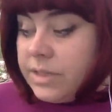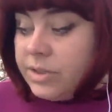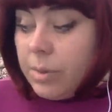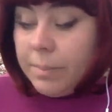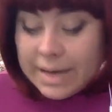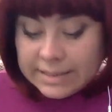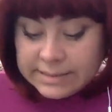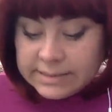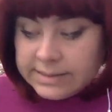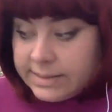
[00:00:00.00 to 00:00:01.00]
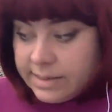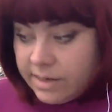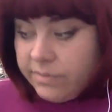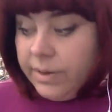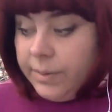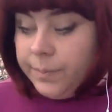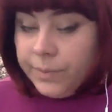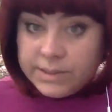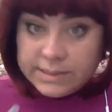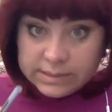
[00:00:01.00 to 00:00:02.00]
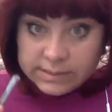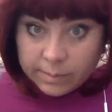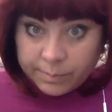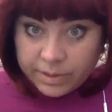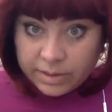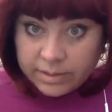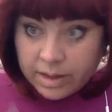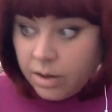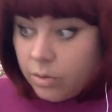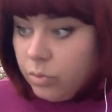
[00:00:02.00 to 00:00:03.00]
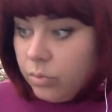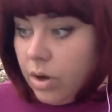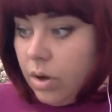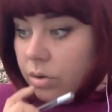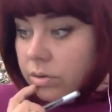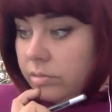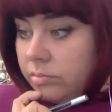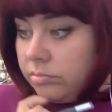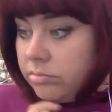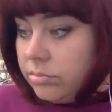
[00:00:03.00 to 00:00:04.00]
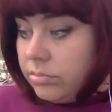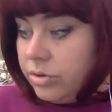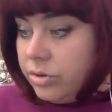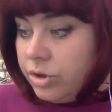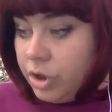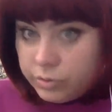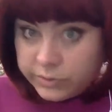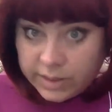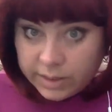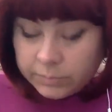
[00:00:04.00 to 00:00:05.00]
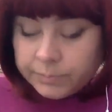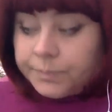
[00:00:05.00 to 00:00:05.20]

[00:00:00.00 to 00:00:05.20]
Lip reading: So Mars is leaving. This is happening now on Tuesday.